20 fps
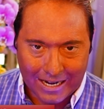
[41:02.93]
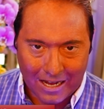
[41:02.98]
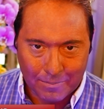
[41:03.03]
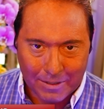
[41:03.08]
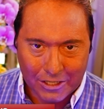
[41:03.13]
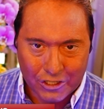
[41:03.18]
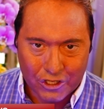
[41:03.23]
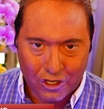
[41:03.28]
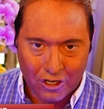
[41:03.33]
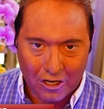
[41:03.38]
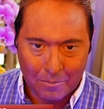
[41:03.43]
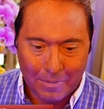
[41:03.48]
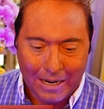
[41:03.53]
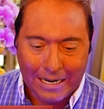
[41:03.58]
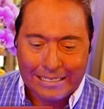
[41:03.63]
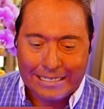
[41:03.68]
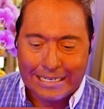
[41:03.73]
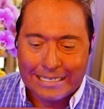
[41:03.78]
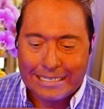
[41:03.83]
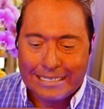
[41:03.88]
is an economic
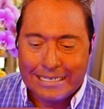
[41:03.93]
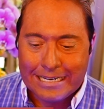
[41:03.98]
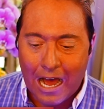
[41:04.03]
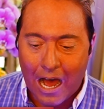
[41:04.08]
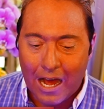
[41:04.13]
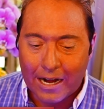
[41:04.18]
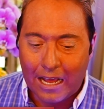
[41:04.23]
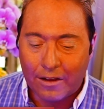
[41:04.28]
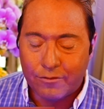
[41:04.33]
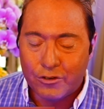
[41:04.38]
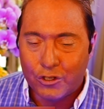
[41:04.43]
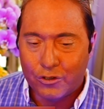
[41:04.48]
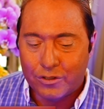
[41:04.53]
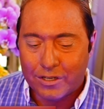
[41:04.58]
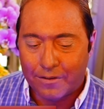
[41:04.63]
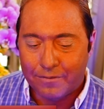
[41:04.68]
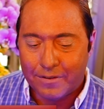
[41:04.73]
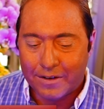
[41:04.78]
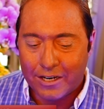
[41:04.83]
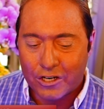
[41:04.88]
term. It does not
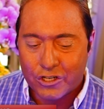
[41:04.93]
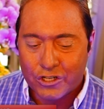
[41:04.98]
have two